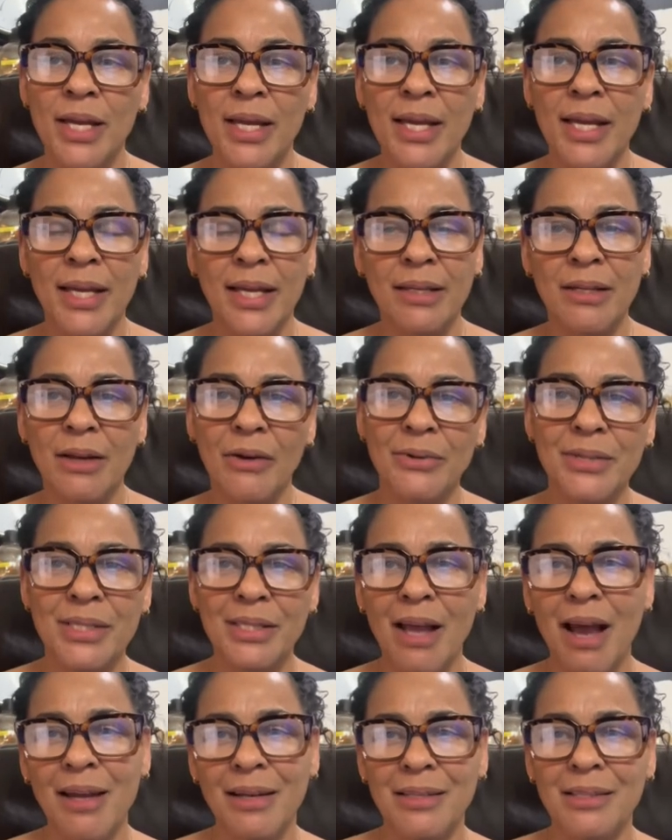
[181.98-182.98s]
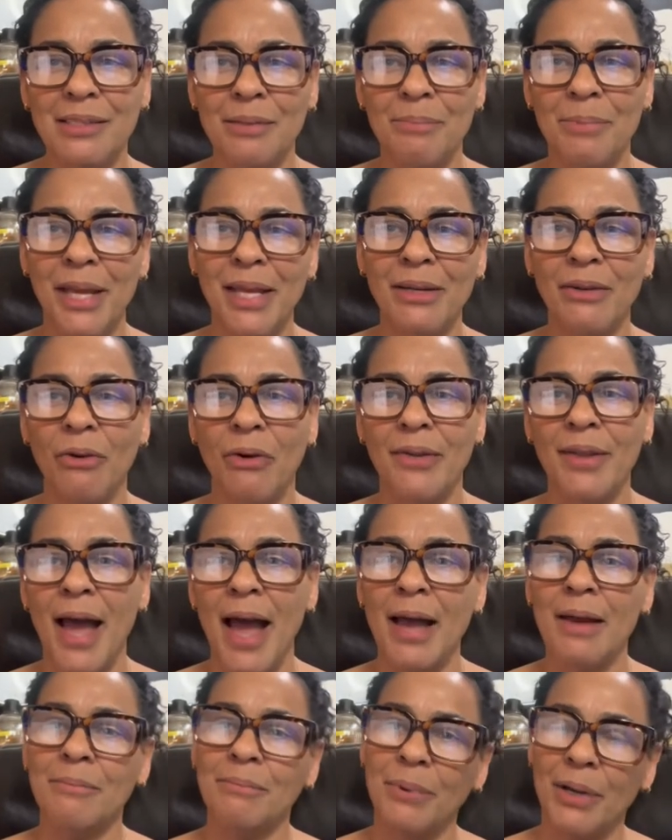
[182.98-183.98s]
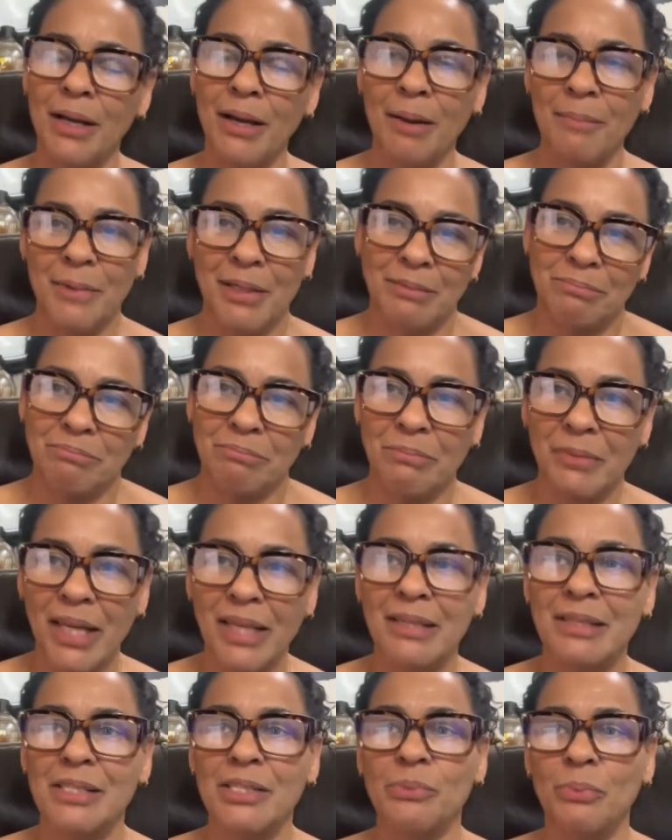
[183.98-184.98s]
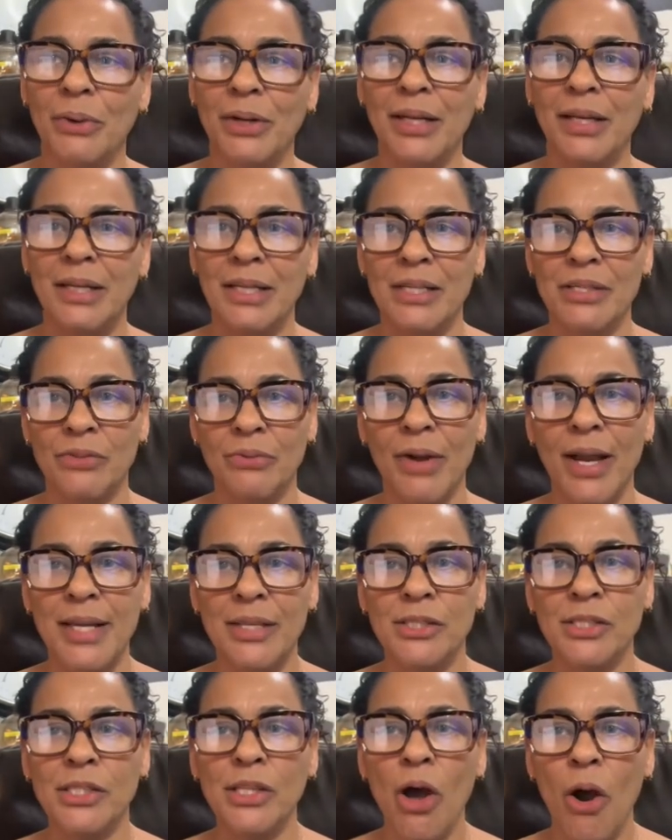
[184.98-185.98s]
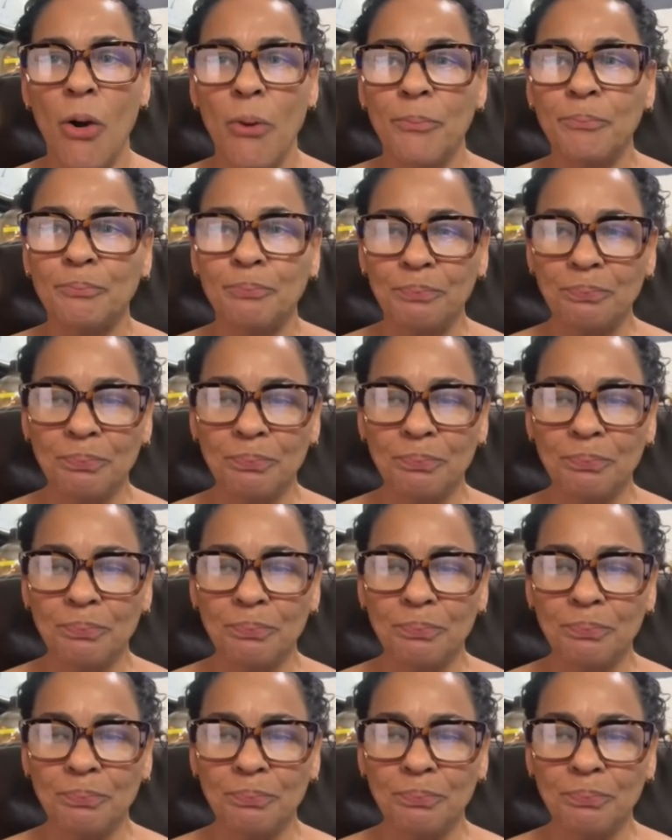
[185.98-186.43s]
it's kind of debate on that, but I mean, it is what it is, right? So